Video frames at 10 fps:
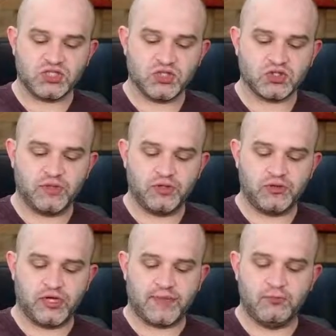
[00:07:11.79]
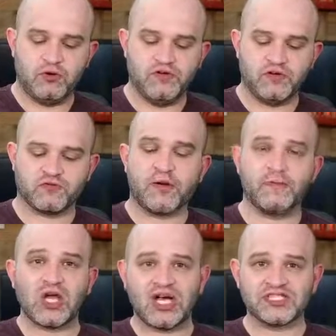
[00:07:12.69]
So I'm going to do that by moving from
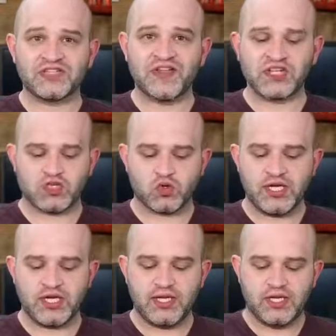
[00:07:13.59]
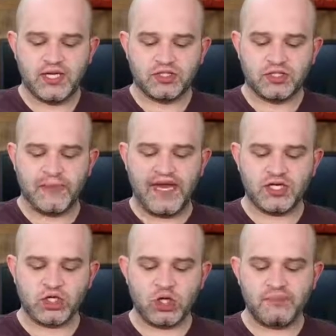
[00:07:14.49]
Constellation Creek to
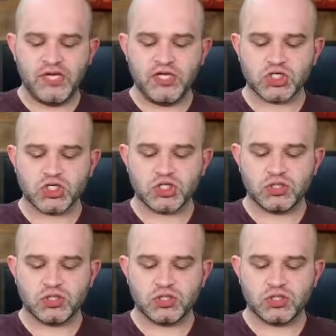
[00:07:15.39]
Banjo Beach.